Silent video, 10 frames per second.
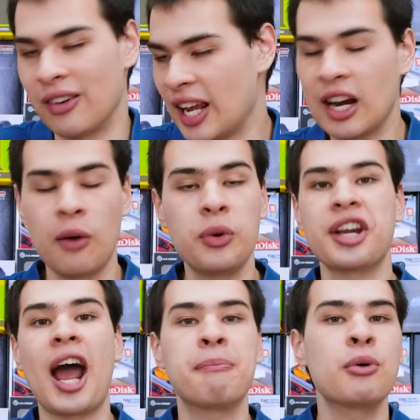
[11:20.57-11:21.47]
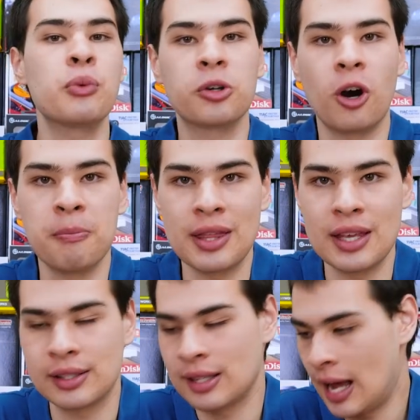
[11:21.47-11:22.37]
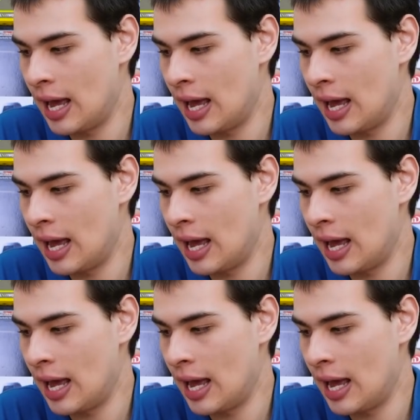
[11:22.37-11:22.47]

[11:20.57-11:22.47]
Again, I wish Apple would copy this,